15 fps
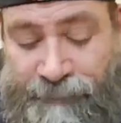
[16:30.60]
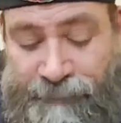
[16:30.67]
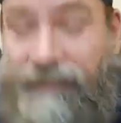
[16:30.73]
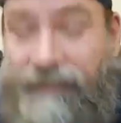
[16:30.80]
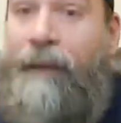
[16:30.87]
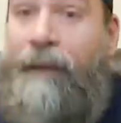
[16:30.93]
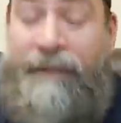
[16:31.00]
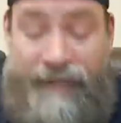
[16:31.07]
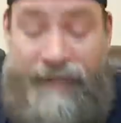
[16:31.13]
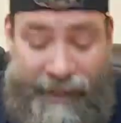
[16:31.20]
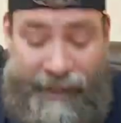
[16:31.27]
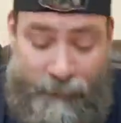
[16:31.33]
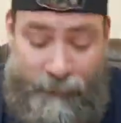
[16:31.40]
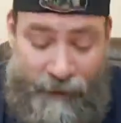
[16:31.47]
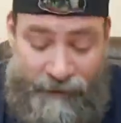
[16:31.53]
Tell him the
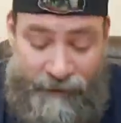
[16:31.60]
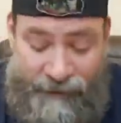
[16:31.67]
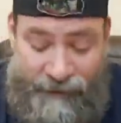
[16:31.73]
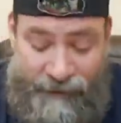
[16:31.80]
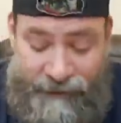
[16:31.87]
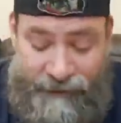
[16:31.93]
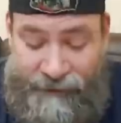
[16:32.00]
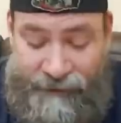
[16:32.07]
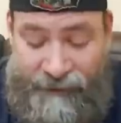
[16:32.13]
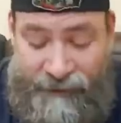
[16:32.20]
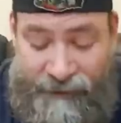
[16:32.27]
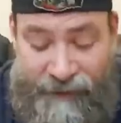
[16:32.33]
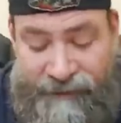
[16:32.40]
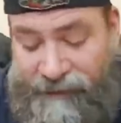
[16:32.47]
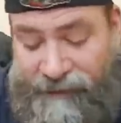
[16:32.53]
Sasquatch sent you.
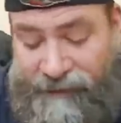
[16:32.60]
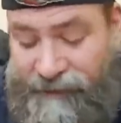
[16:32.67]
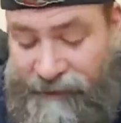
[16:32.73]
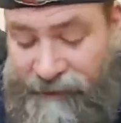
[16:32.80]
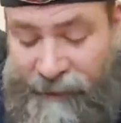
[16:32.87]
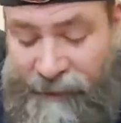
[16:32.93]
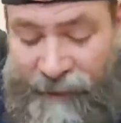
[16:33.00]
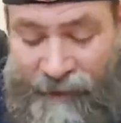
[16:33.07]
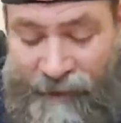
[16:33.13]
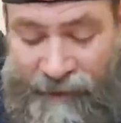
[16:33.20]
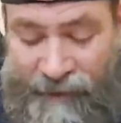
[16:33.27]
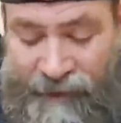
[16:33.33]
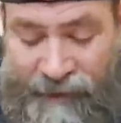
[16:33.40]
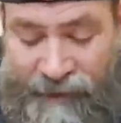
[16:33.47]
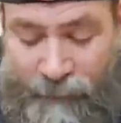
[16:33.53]
says his email
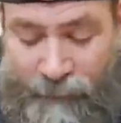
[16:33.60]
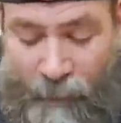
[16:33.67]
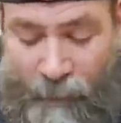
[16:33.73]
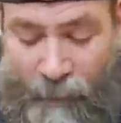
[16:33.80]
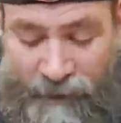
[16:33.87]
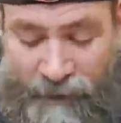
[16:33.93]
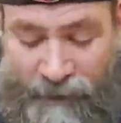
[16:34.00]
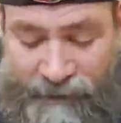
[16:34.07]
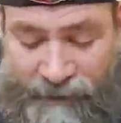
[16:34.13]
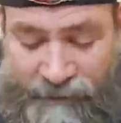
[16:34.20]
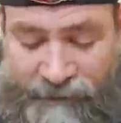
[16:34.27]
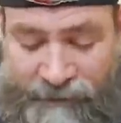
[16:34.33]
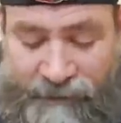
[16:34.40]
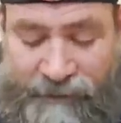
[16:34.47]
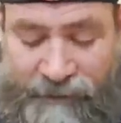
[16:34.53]
is
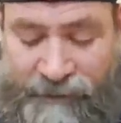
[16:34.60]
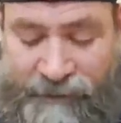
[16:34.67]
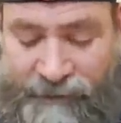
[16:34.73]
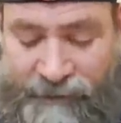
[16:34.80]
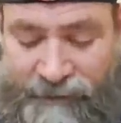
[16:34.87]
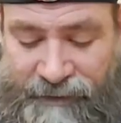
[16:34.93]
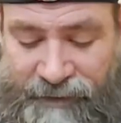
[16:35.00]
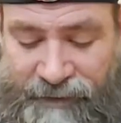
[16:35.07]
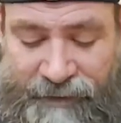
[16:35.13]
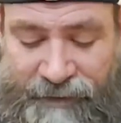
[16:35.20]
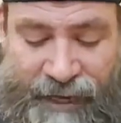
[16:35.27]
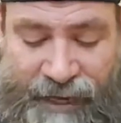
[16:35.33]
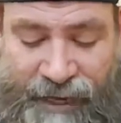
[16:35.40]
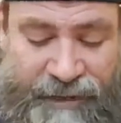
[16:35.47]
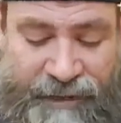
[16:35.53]
welkins67
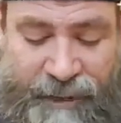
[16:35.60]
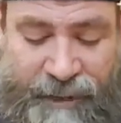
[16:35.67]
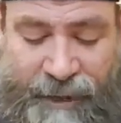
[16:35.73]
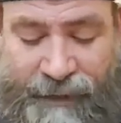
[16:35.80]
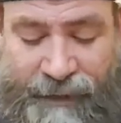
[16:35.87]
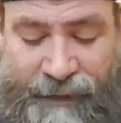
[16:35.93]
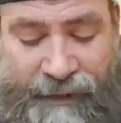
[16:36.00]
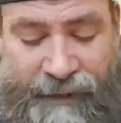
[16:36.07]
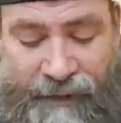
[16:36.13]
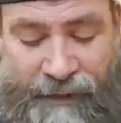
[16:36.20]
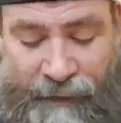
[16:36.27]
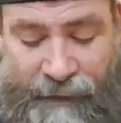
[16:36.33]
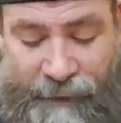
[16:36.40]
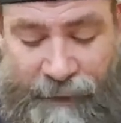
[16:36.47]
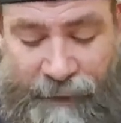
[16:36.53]
at
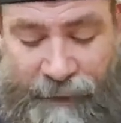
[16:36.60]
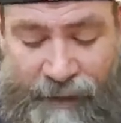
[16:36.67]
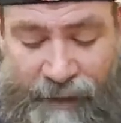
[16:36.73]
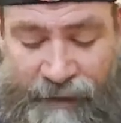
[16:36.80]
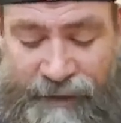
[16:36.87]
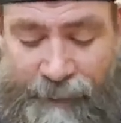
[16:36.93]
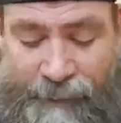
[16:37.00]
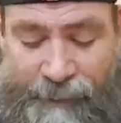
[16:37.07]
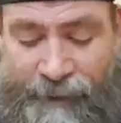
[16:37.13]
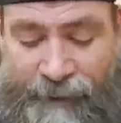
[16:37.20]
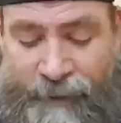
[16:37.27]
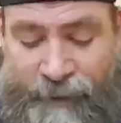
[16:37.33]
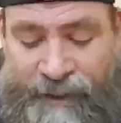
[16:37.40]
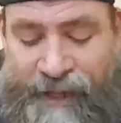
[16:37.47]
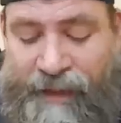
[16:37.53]
gmail.com. W
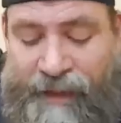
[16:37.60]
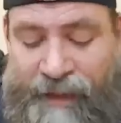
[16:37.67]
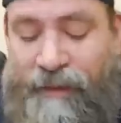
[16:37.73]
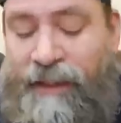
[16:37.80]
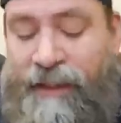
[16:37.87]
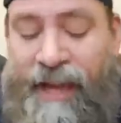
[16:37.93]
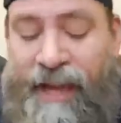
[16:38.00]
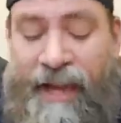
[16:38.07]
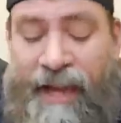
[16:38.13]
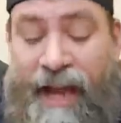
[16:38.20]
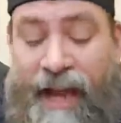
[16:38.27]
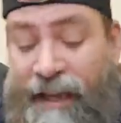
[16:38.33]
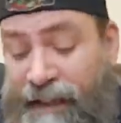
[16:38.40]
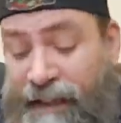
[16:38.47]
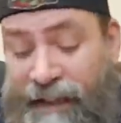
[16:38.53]
E L K I
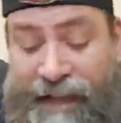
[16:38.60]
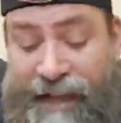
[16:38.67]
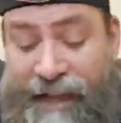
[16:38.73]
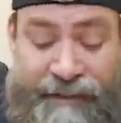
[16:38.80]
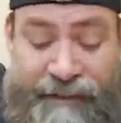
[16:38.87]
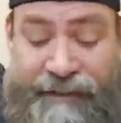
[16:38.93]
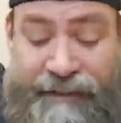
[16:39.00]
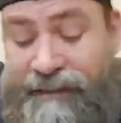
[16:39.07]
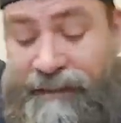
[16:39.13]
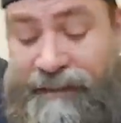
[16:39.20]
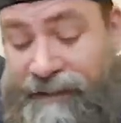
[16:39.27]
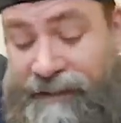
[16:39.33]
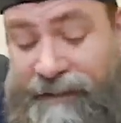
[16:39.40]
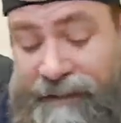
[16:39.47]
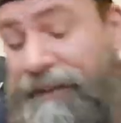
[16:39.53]
N S
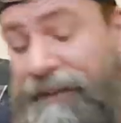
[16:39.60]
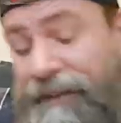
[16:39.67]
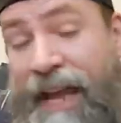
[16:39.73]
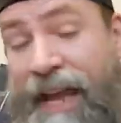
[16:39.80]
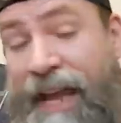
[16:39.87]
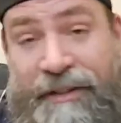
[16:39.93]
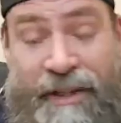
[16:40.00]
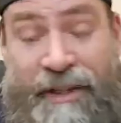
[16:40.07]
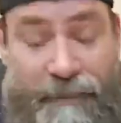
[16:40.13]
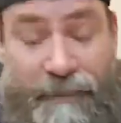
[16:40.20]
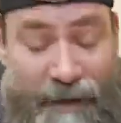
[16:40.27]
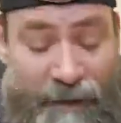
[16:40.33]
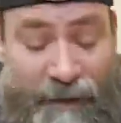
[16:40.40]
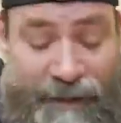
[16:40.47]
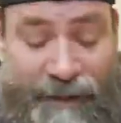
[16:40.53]
67 at
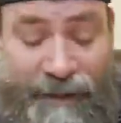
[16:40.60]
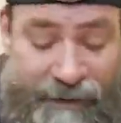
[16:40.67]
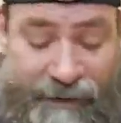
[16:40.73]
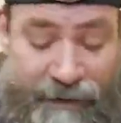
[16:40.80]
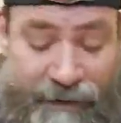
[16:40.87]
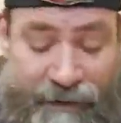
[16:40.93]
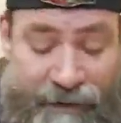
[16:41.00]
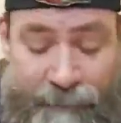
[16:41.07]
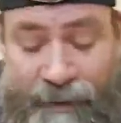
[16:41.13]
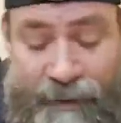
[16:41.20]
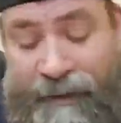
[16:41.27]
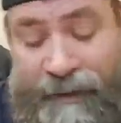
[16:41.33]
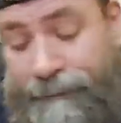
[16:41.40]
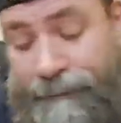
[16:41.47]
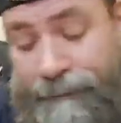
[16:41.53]
gmail.com.
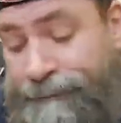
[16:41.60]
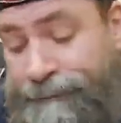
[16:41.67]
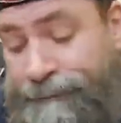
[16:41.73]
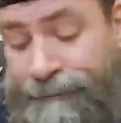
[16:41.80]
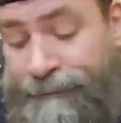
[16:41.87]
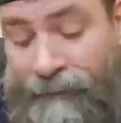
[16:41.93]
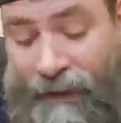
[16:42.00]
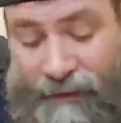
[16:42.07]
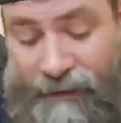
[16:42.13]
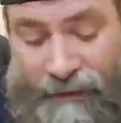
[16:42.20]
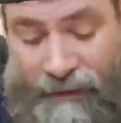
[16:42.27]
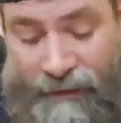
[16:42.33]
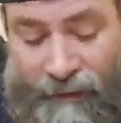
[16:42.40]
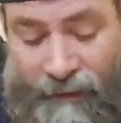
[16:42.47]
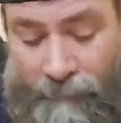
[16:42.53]

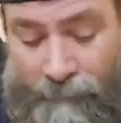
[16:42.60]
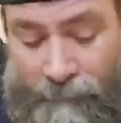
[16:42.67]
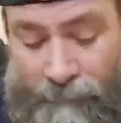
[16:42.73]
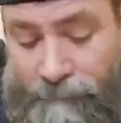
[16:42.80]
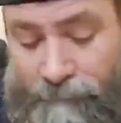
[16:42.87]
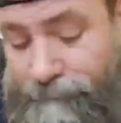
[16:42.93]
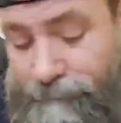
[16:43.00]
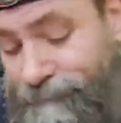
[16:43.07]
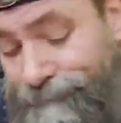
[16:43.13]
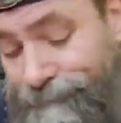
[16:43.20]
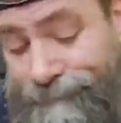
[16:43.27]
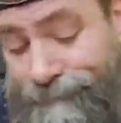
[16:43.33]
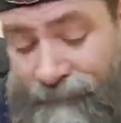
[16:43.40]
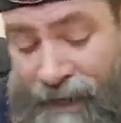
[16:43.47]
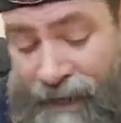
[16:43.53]
So,
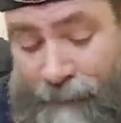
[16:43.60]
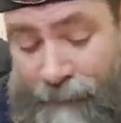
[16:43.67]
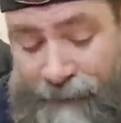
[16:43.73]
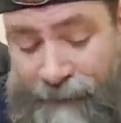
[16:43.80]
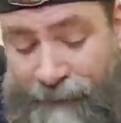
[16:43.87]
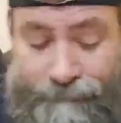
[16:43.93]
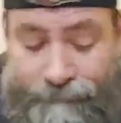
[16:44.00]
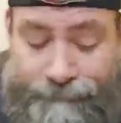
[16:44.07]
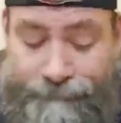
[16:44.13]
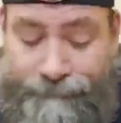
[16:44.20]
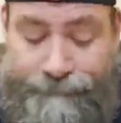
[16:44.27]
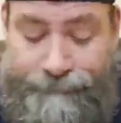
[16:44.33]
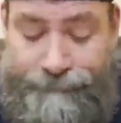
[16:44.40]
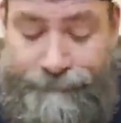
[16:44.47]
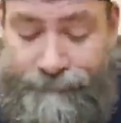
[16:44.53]
yeah, I mean,
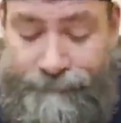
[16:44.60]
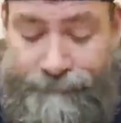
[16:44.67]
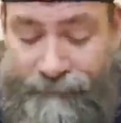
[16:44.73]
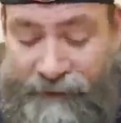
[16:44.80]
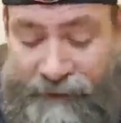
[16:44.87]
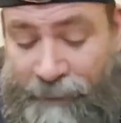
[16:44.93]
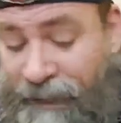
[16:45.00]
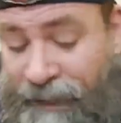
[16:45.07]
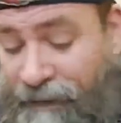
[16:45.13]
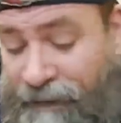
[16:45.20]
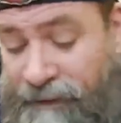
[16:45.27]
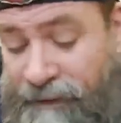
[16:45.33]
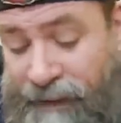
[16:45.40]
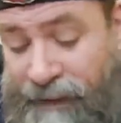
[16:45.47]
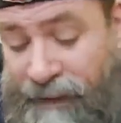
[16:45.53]
to me, it looks
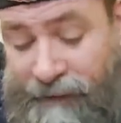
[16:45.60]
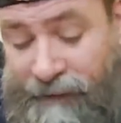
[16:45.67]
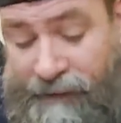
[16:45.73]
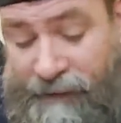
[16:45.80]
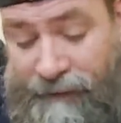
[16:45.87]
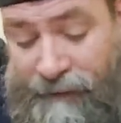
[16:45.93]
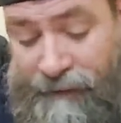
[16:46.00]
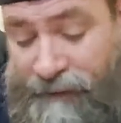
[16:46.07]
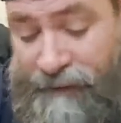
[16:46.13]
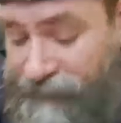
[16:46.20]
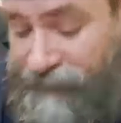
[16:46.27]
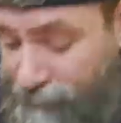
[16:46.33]
like looks like some